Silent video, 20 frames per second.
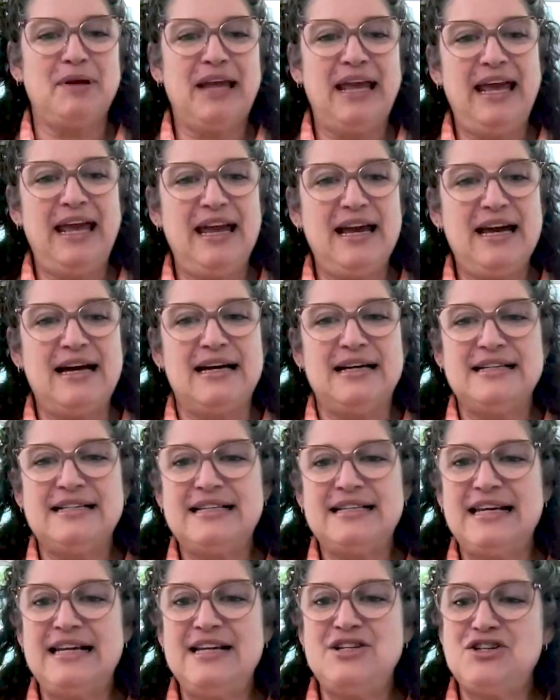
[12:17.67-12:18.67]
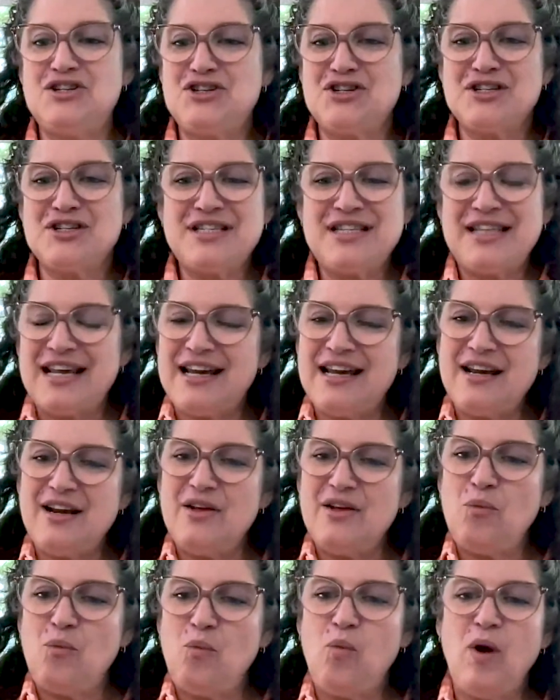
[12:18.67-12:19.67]
can't. It's just that
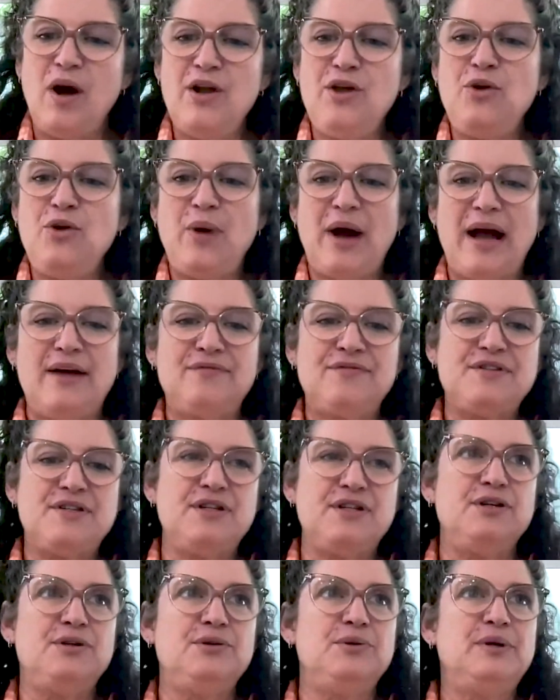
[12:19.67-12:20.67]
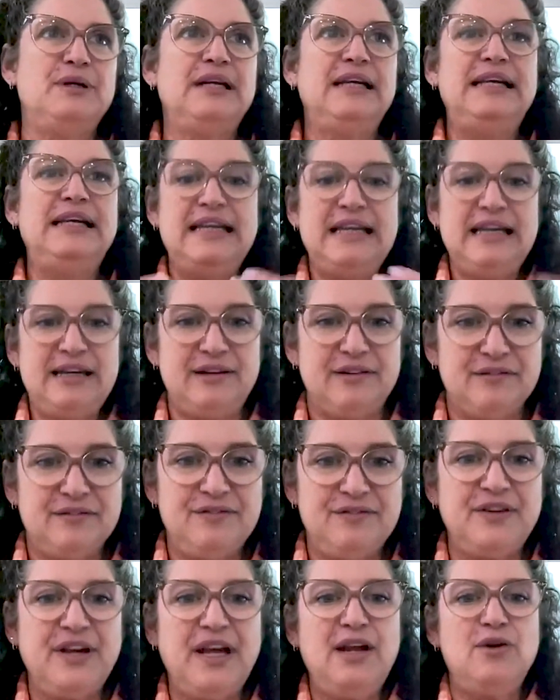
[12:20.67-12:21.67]
what you have to give
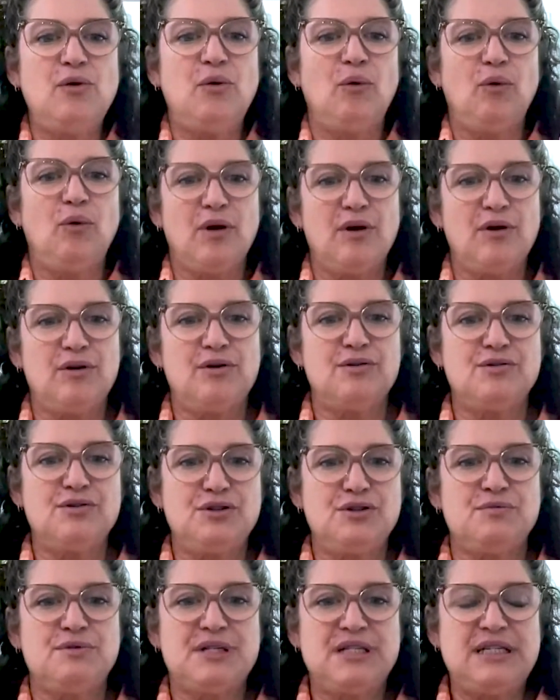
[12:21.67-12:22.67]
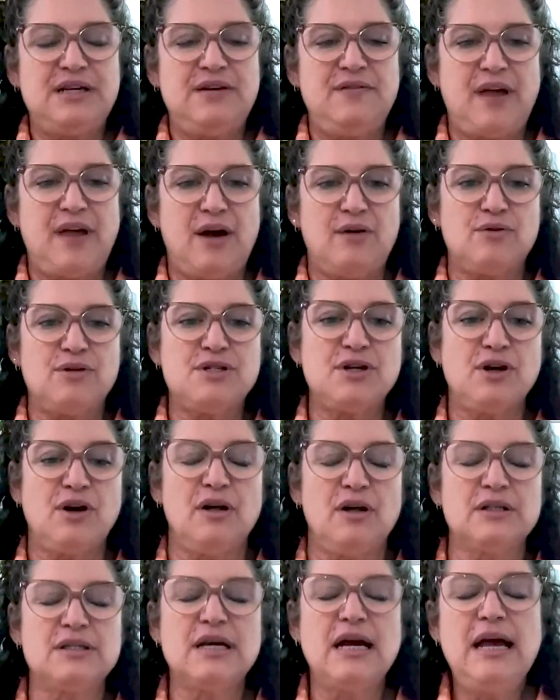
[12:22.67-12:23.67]
in order to receive that
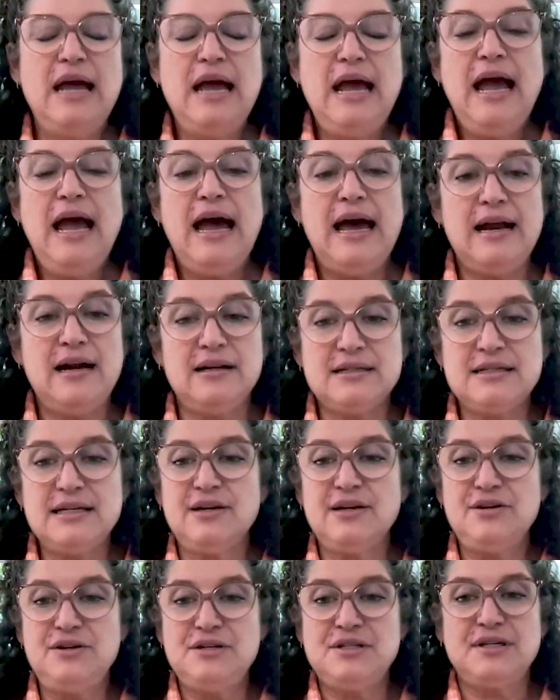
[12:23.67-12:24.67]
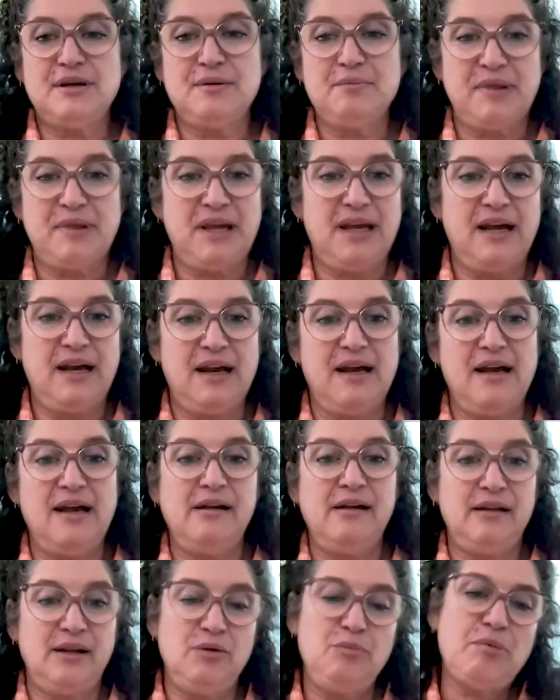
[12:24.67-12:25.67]
result. And I'll tell you something,
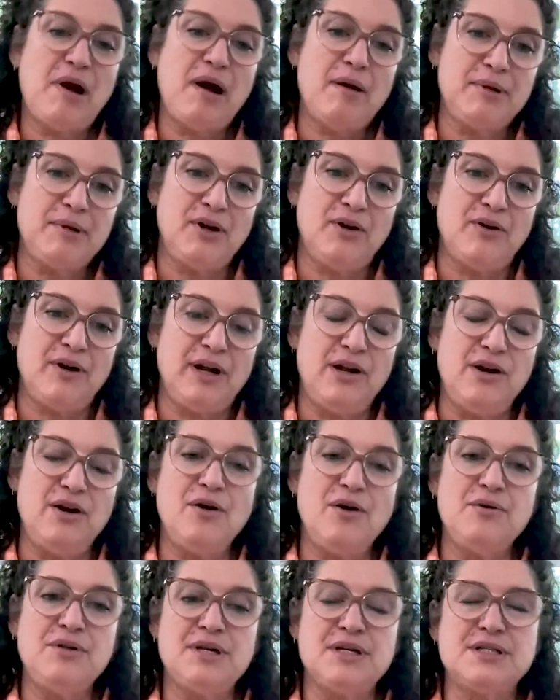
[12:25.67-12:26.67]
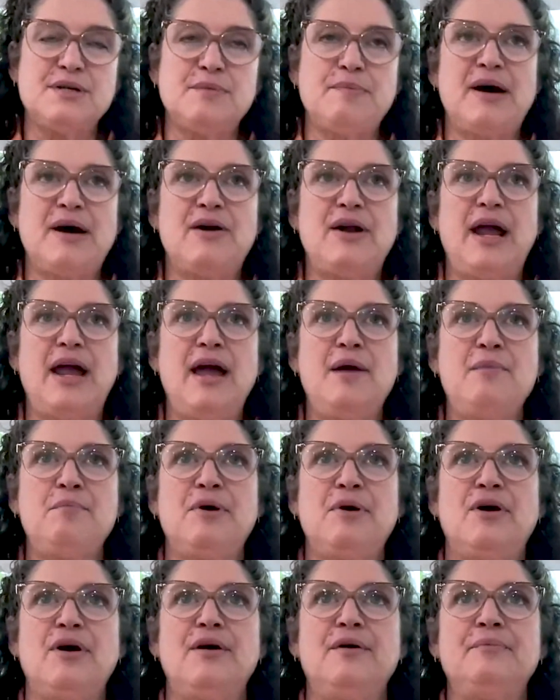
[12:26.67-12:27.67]
you probably already know this about
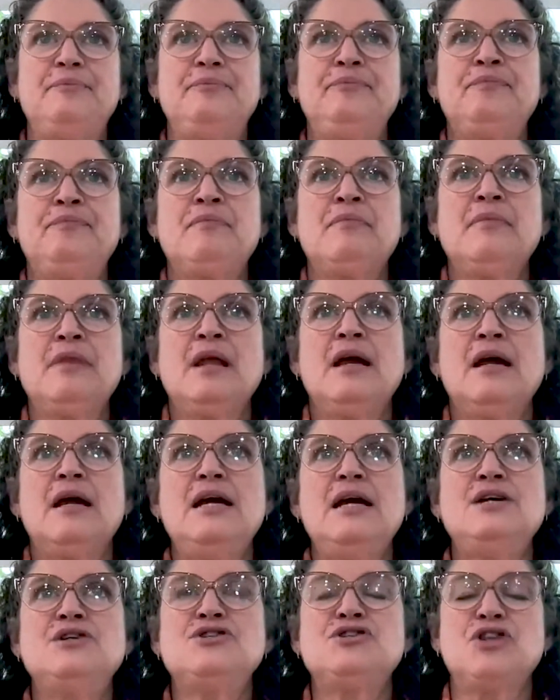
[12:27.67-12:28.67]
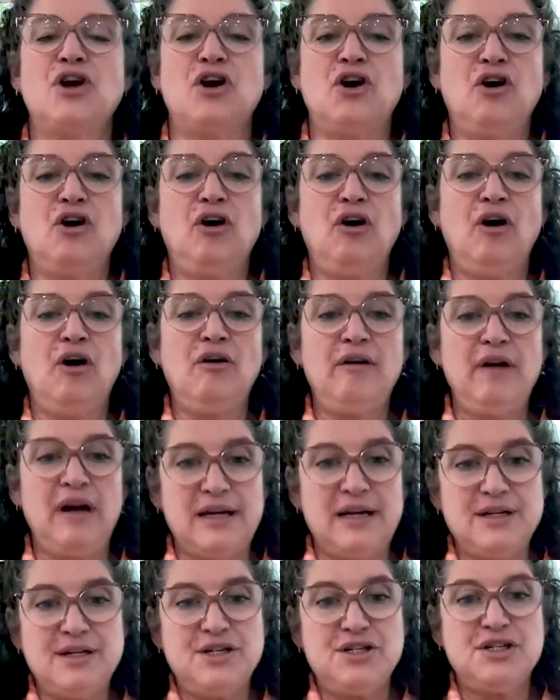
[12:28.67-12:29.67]
Amber, is the
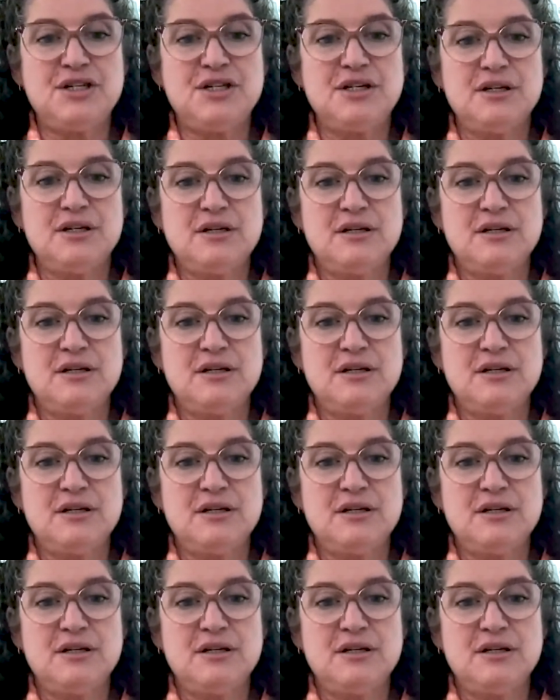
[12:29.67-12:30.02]
courage